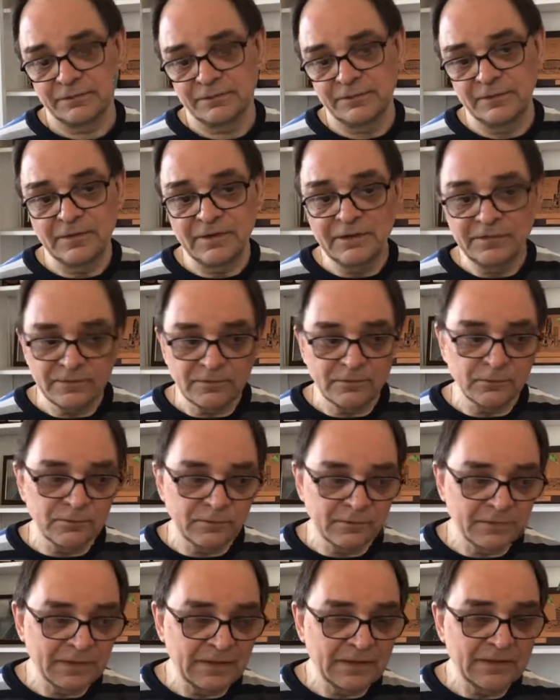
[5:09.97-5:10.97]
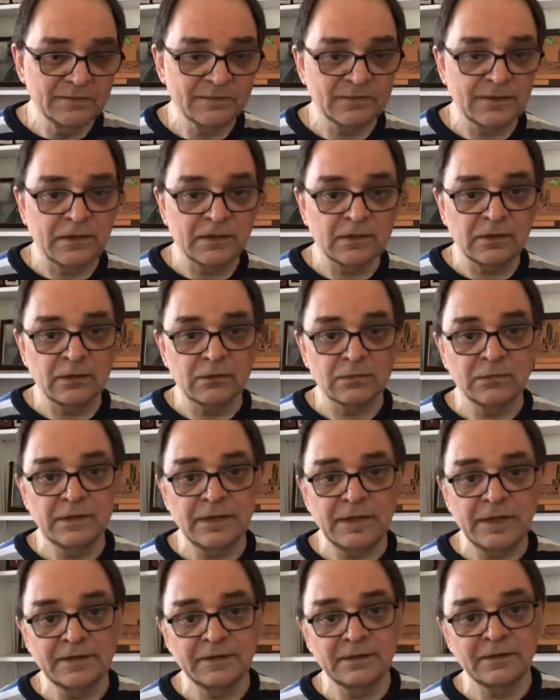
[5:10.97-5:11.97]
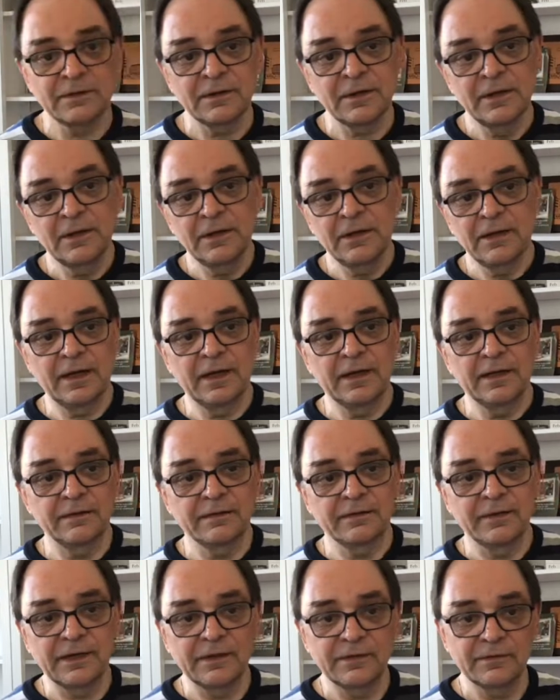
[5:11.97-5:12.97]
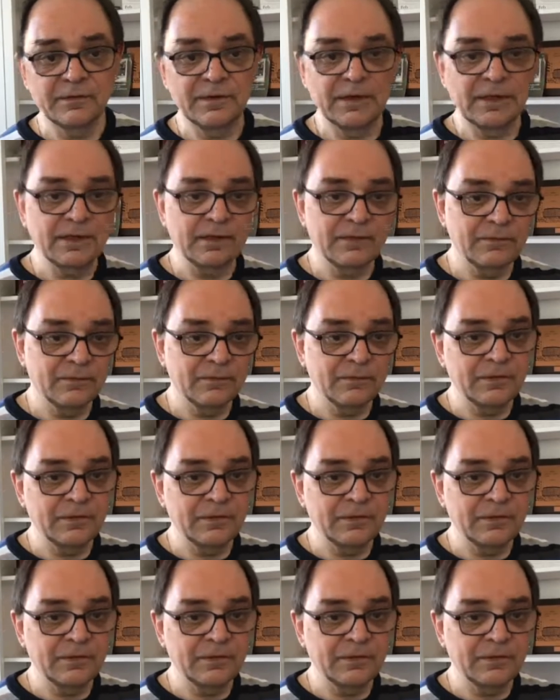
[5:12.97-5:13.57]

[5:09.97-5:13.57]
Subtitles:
These two things are correlated, and they